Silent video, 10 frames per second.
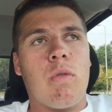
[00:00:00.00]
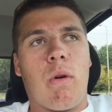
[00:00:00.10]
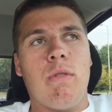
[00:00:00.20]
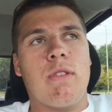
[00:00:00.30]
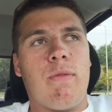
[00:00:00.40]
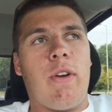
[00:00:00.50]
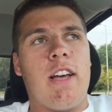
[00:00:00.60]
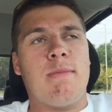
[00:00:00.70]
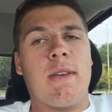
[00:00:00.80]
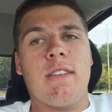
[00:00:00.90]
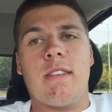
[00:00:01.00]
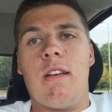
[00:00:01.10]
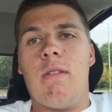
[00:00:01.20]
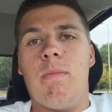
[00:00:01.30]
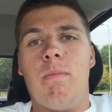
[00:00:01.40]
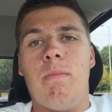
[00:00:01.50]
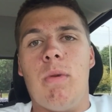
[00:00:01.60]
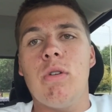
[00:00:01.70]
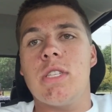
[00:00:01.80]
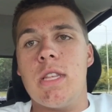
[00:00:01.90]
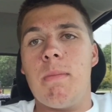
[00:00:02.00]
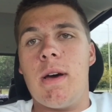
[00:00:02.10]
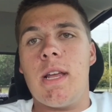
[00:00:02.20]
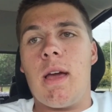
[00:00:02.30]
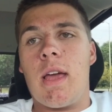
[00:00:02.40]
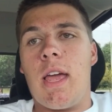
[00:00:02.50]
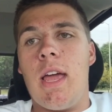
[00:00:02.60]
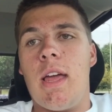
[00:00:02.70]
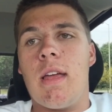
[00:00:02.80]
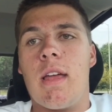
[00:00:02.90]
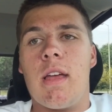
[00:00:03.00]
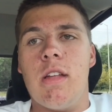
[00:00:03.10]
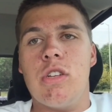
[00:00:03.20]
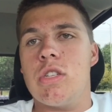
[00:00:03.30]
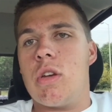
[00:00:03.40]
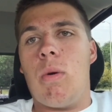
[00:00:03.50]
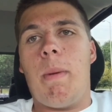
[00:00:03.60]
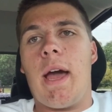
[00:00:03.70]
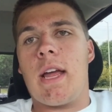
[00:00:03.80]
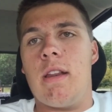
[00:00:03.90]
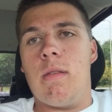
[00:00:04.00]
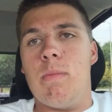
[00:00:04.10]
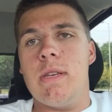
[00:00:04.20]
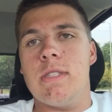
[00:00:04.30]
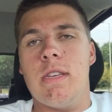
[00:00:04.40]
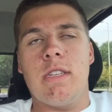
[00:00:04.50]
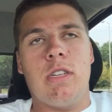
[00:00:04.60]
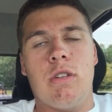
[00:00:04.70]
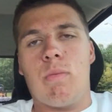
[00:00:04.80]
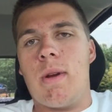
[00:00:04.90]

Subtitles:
grown so fast, because most of the money I get can just go back into the business, just